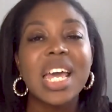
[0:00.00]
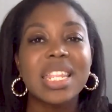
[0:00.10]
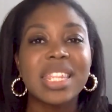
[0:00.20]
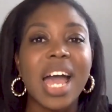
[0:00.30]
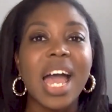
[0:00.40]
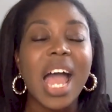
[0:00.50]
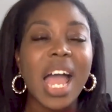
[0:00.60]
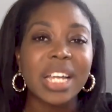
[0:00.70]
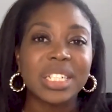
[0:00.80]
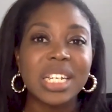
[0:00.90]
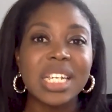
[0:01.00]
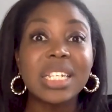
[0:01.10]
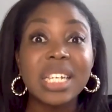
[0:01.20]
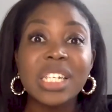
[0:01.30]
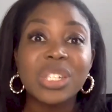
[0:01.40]
that actually
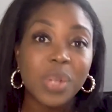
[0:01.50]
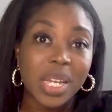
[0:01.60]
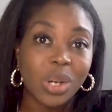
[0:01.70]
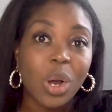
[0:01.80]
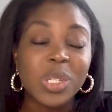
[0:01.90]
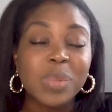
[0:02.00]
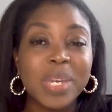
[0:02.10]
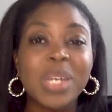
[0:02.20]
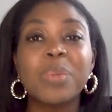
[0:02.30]
lead to that task being